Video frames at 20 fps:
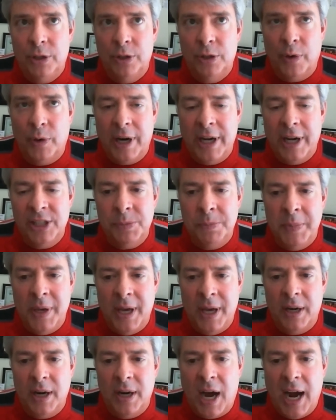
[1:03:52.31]

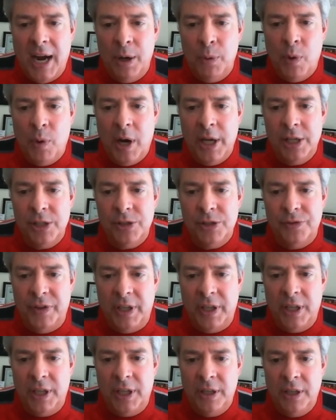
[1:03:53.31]
transmit
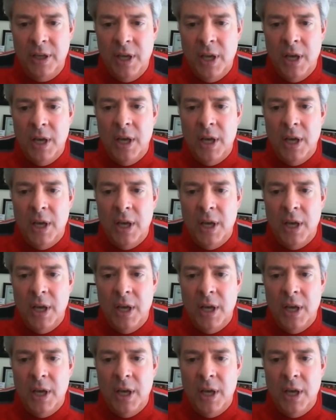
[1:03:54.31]
IYSV